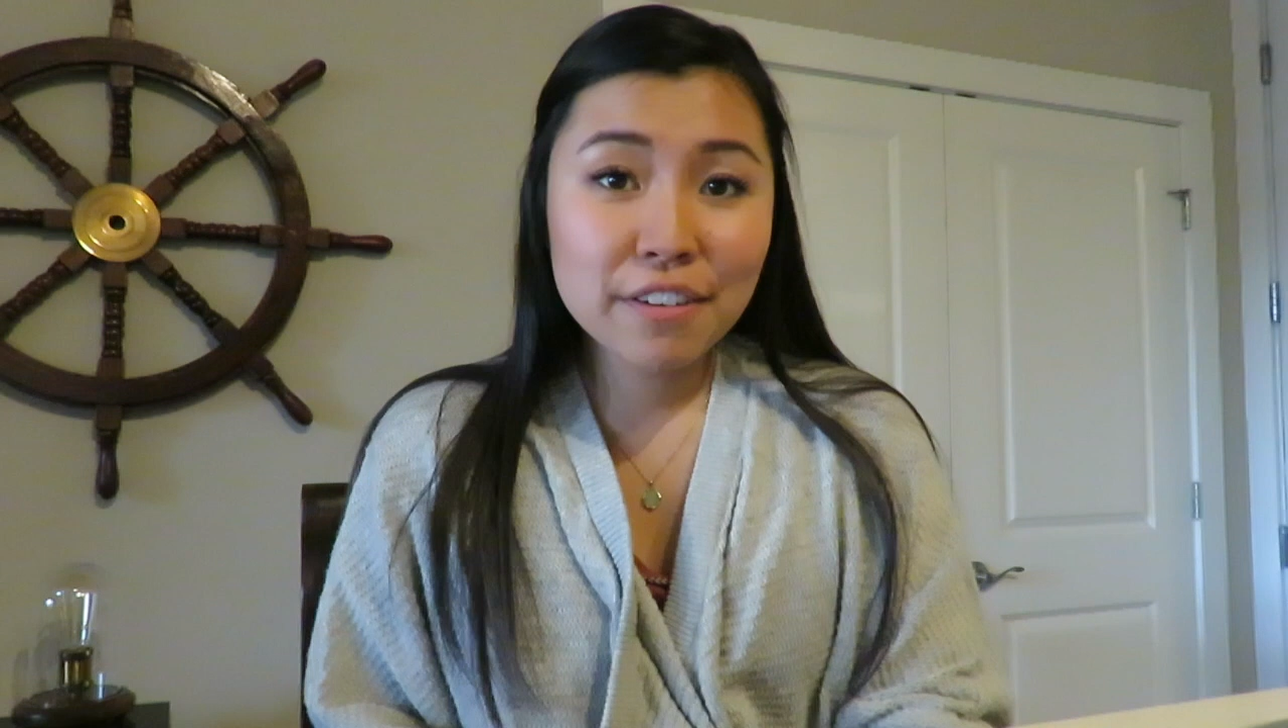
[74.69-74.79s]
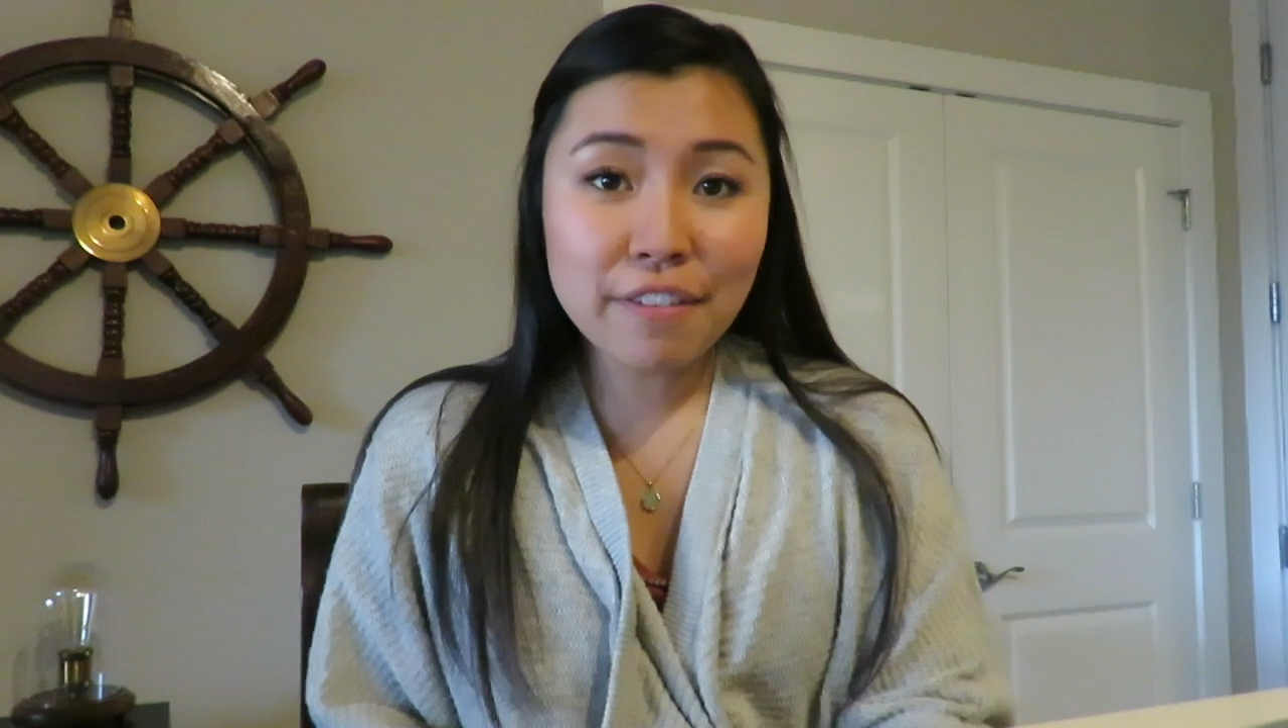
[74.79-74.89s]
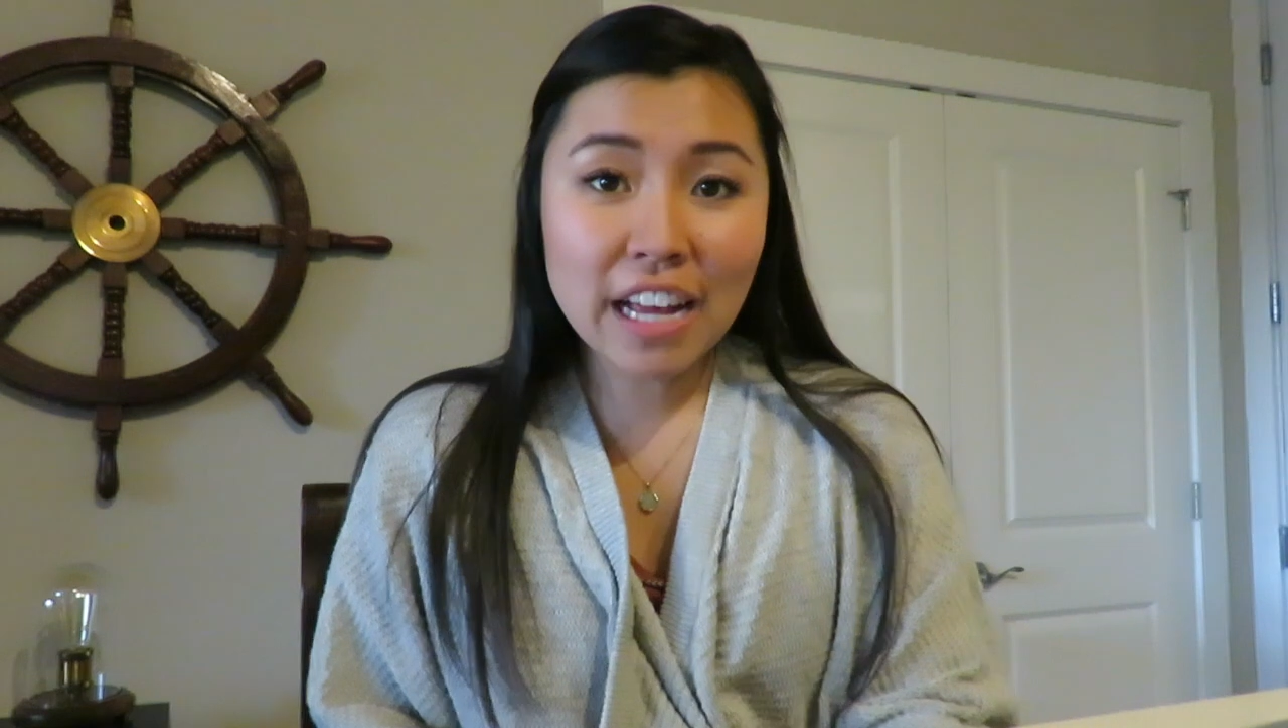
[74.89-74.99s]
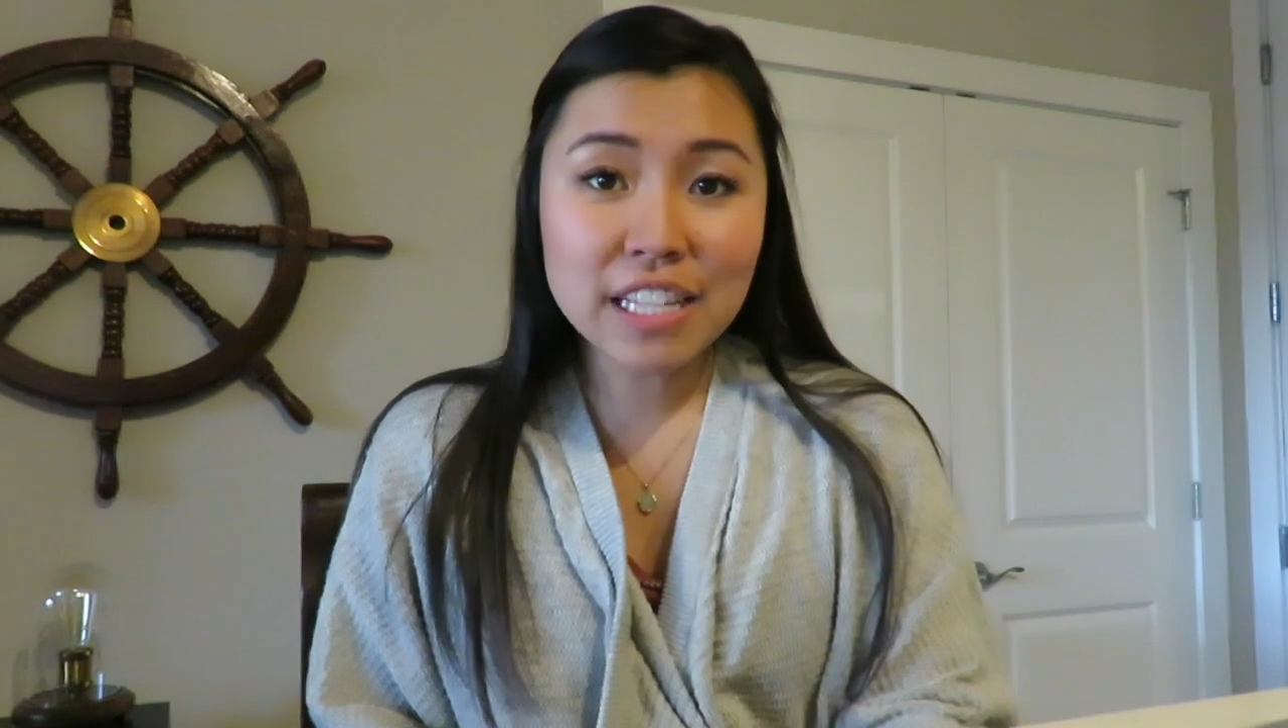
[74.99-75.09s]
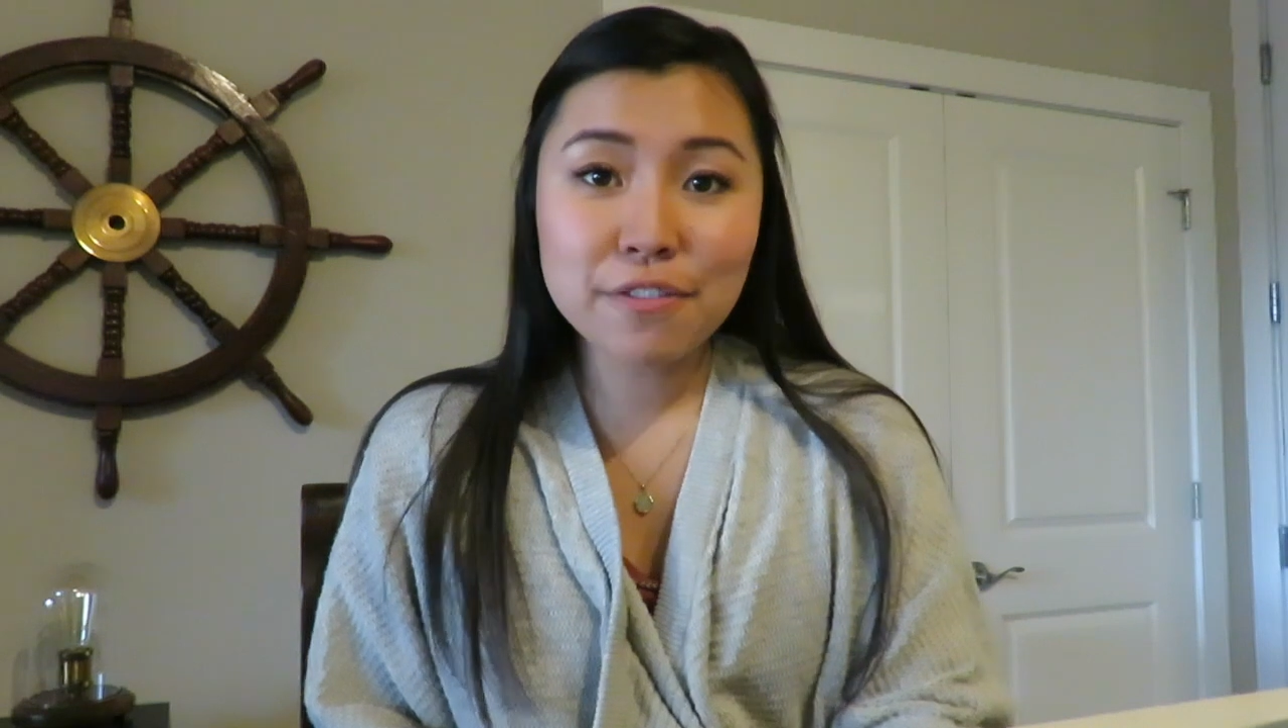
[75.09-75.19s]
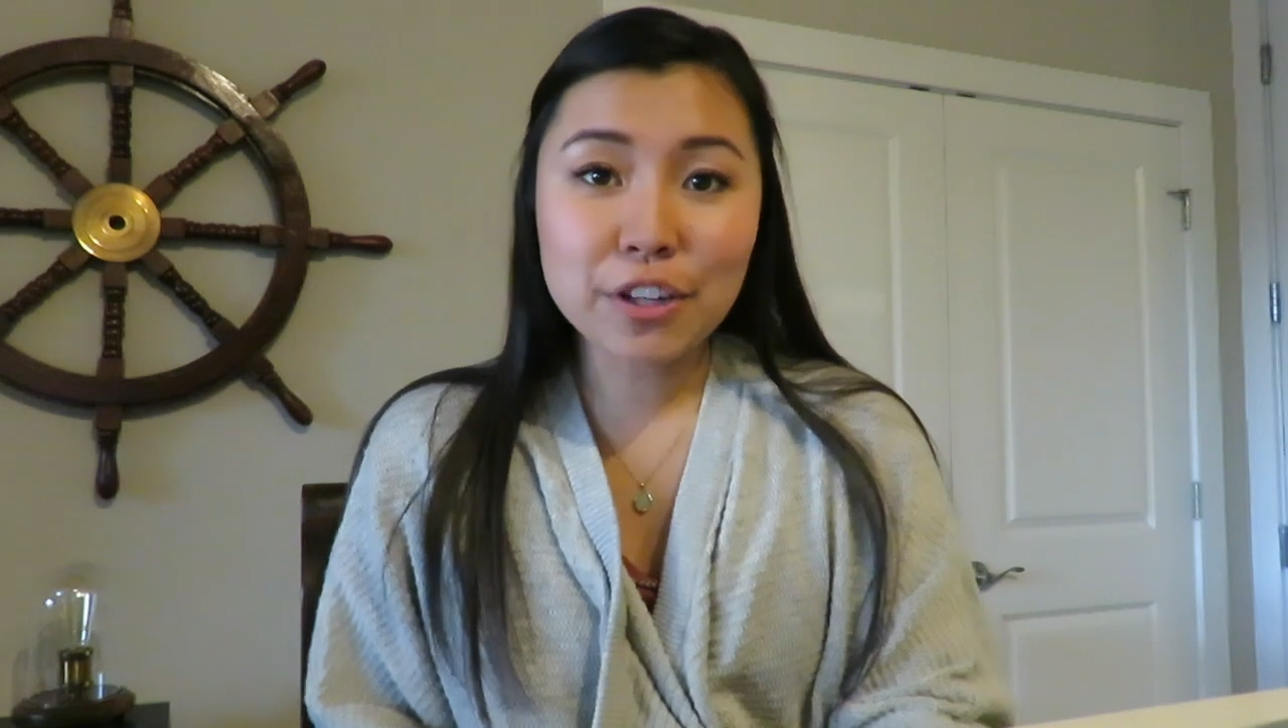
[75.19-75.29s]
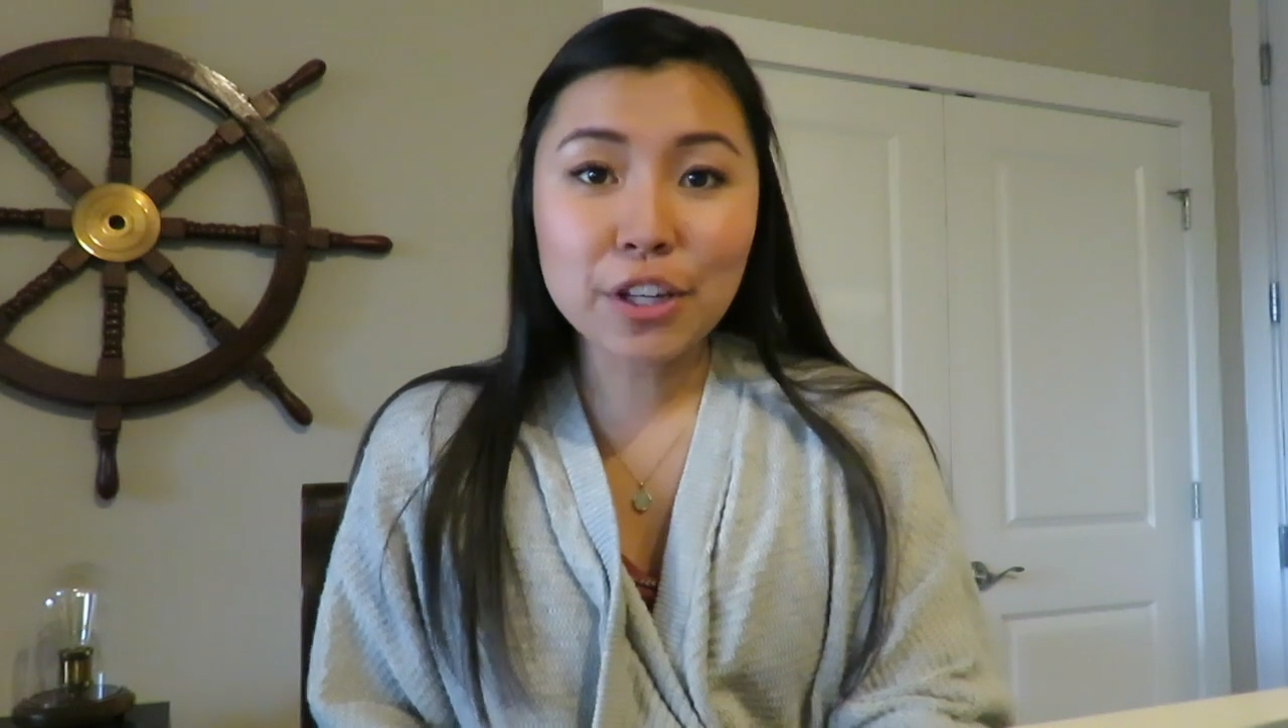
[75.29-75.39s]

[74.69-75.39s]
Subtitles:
advice for